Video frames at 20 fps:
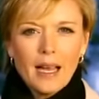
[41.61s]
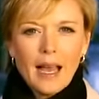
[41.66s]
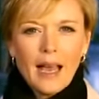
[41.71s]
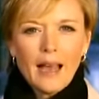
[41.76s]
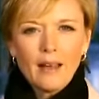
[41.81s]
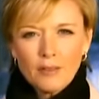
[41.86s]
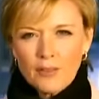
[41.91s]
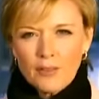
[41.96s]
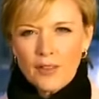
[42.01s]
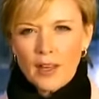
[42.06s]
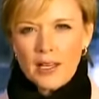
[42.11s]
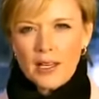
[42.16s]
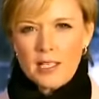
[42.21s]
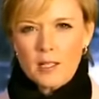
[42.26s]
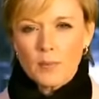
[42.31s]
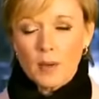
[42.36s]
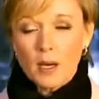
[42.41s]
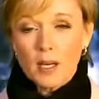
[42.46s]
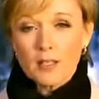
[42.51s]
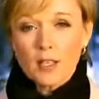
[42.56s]
Health
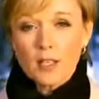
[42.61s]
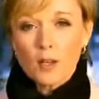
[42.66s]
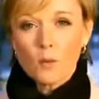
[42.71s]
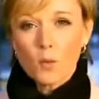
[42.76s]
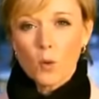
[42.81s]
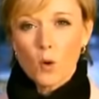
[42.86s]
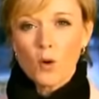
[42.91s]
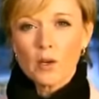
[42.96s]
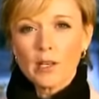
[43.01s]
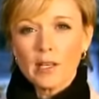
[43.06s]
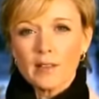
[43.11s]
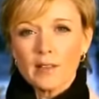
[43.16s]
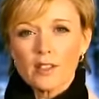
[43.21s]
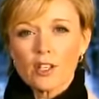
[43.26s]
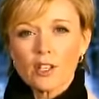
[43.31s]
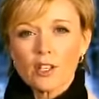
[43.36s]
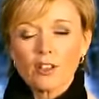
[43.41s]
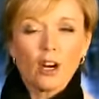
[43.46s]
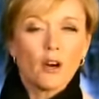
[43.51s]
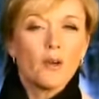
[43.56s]
experts are warning
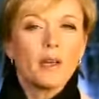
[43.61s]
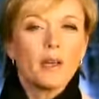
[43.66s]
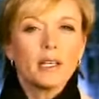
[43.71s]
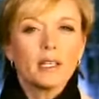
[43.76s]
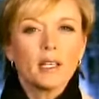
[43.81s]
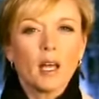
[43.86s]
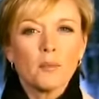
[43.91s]
that a growing